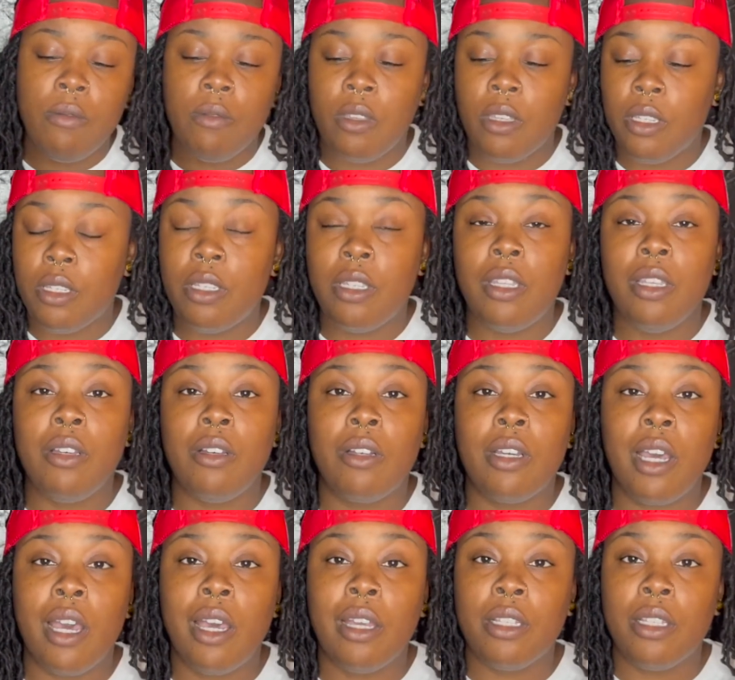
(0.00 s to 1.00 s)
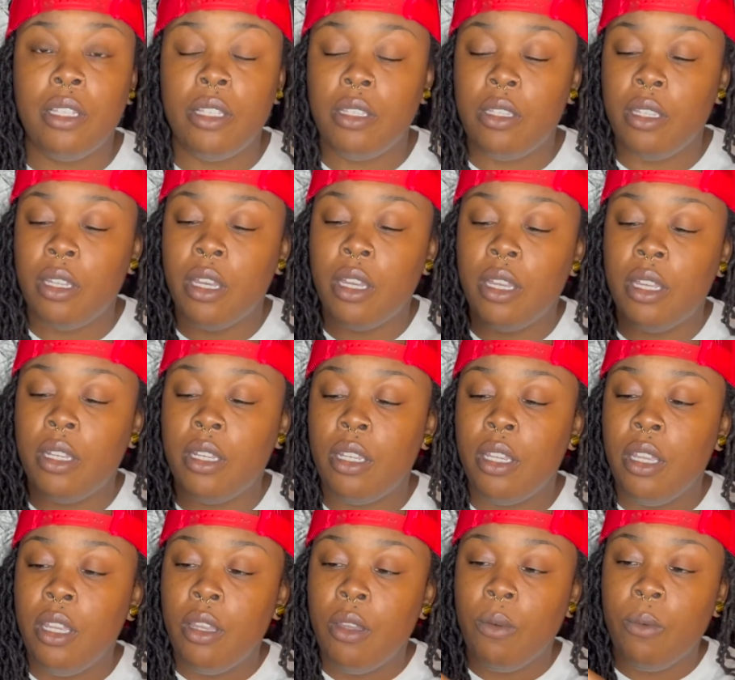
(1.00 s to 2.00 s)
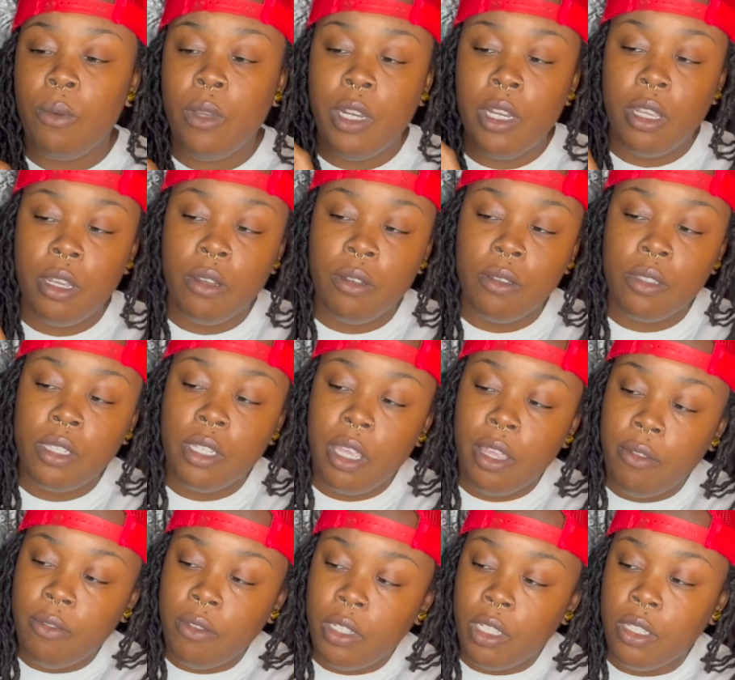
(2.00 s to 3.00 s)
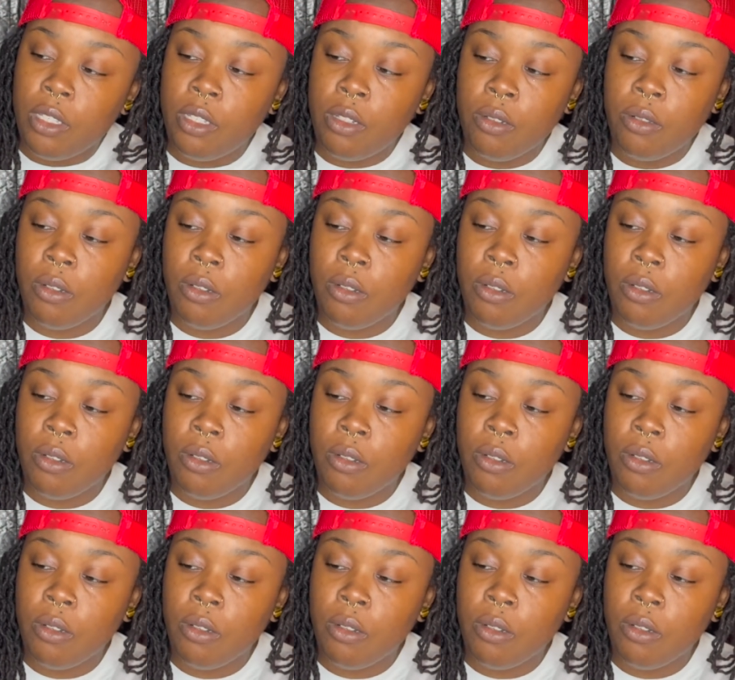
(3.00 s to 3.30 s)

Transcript: can still cock this gun with it on safety too.